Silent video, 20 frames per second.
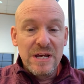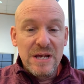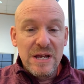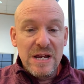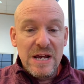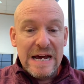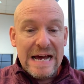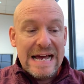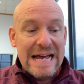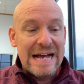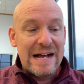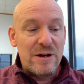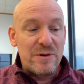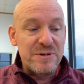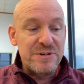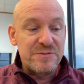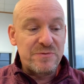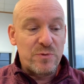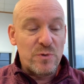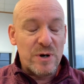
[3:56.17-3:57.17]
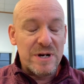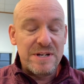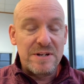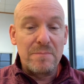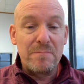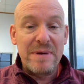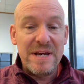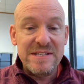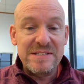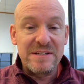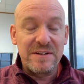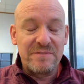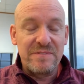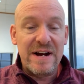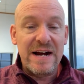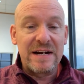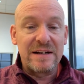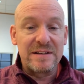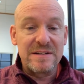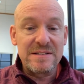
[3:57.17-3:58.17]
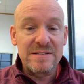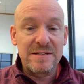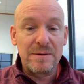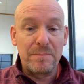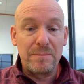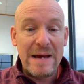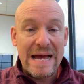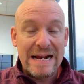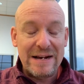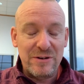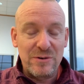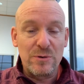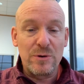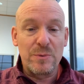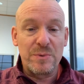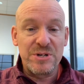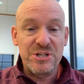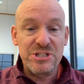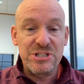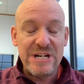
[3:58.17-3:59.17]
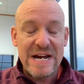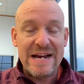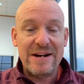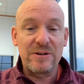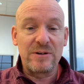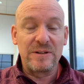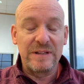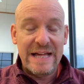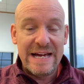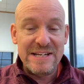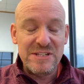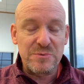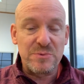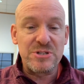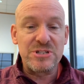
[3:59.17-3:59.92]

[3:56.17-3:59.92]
a house for domestic violence. The back door was shattered, glass was